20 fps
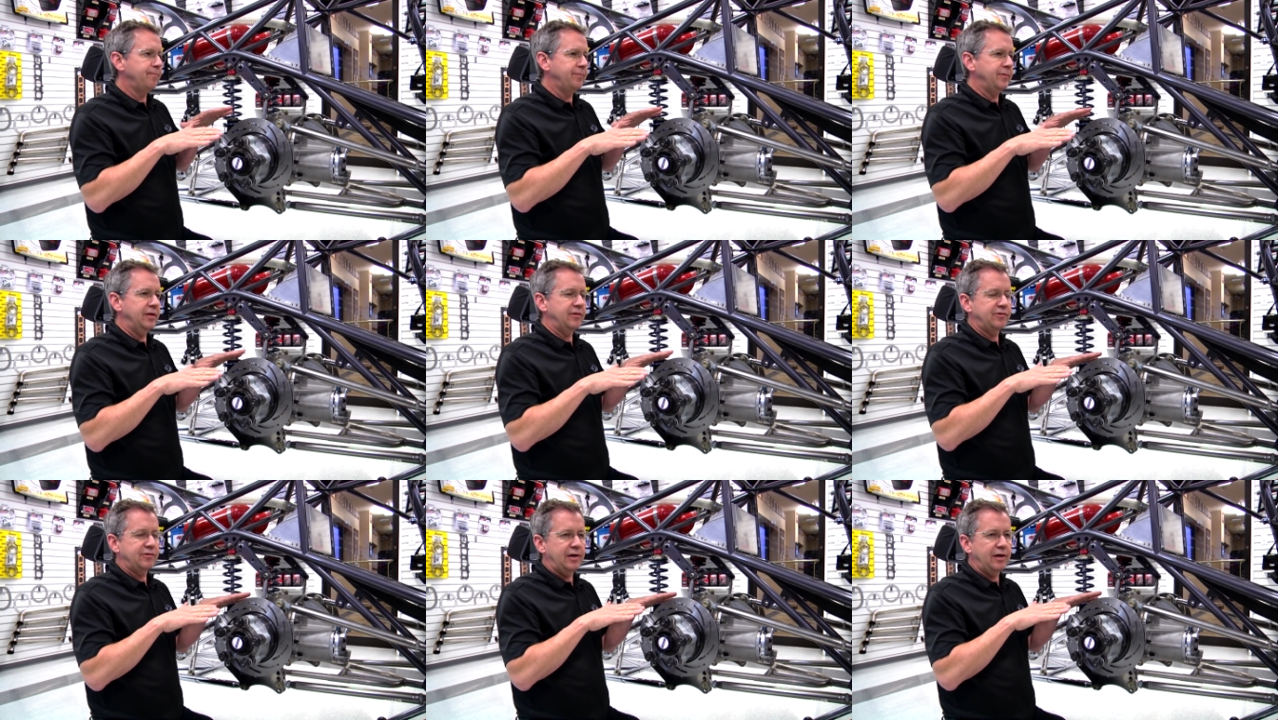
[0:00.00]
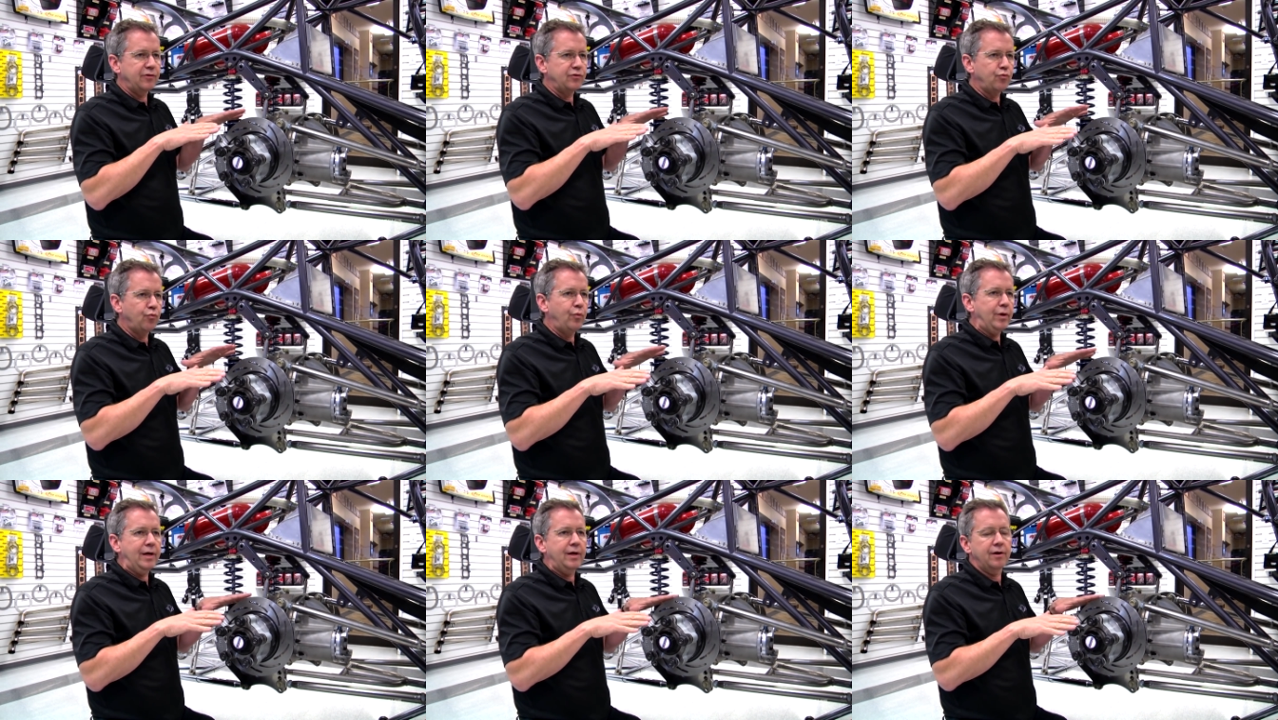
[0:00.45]
it sounds
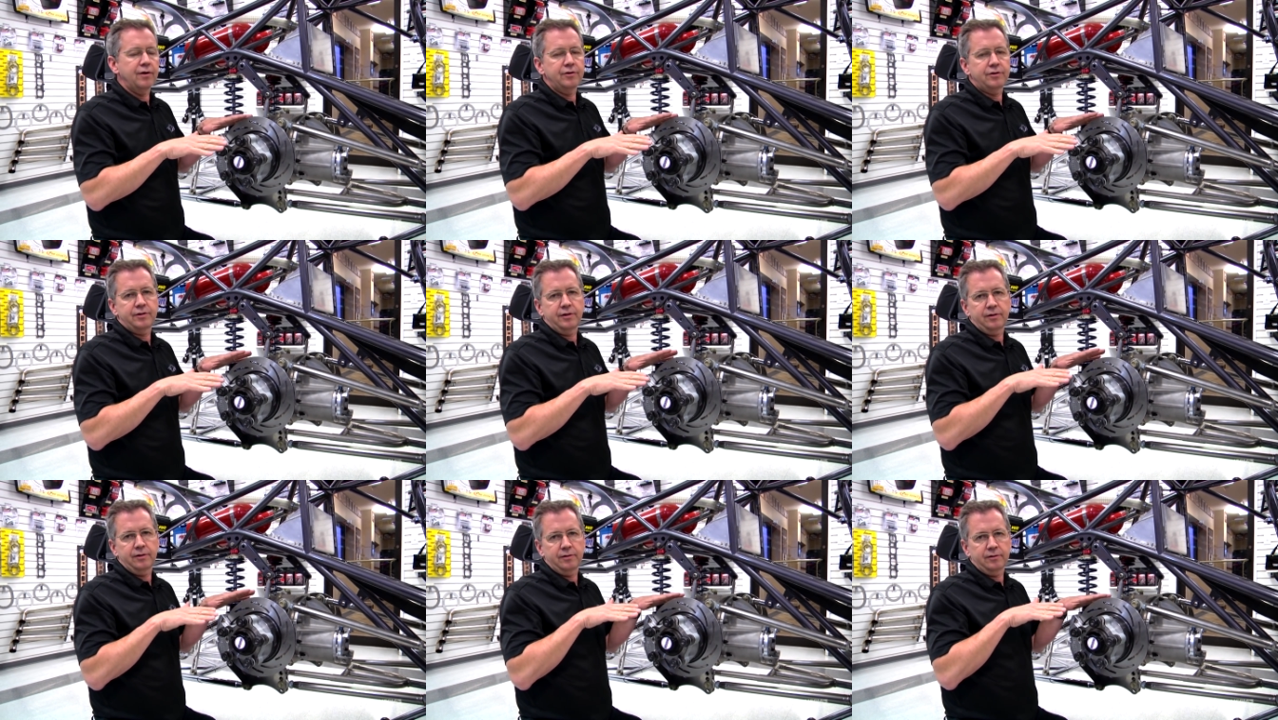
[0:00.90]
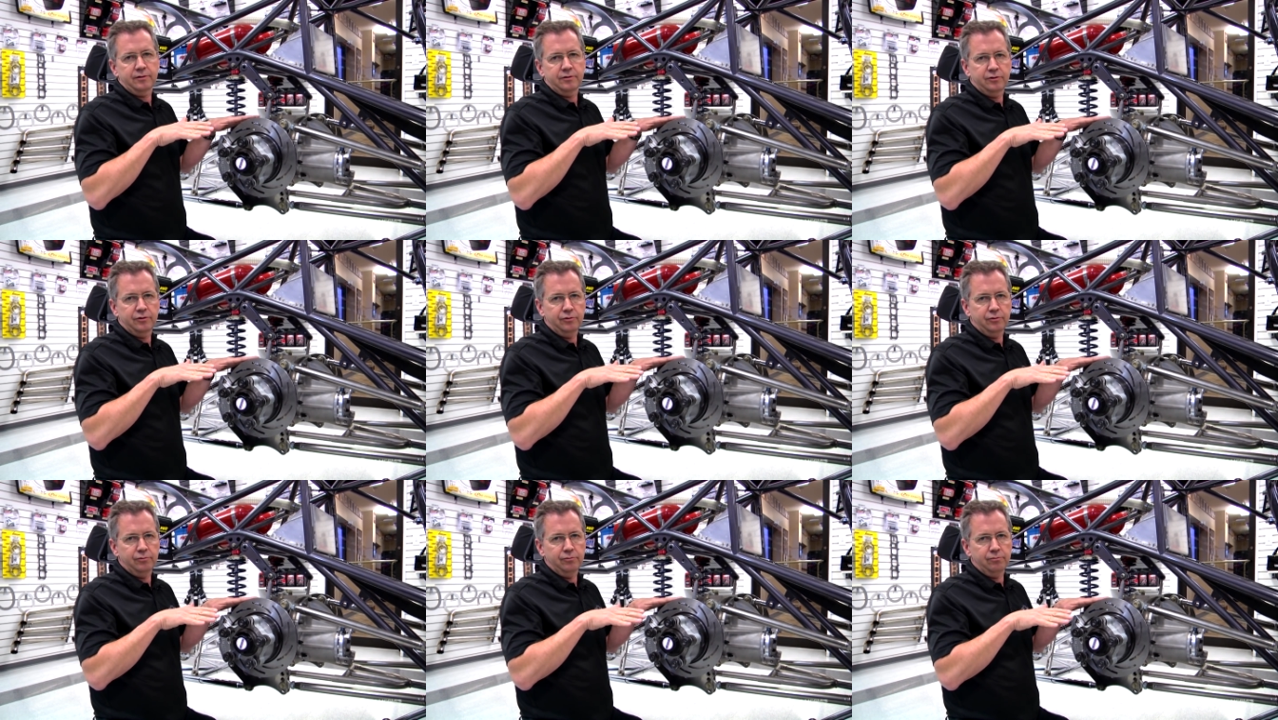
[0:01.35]
weird to
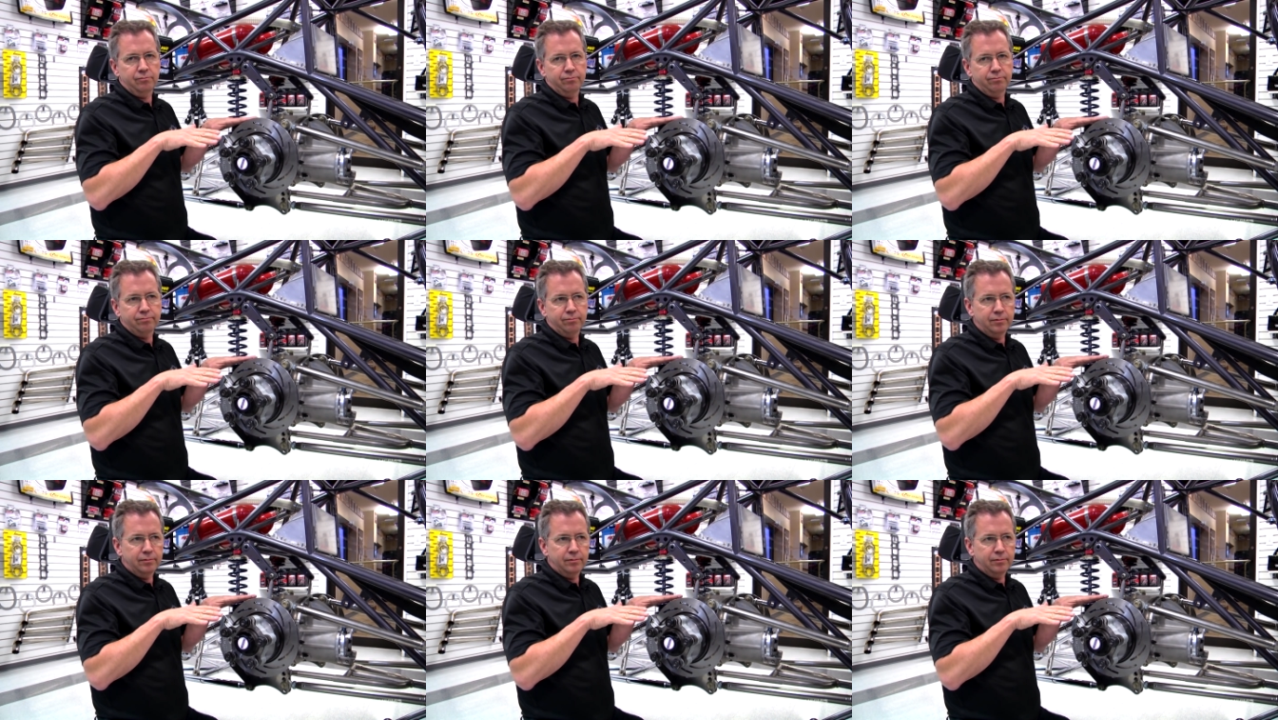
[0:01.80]
to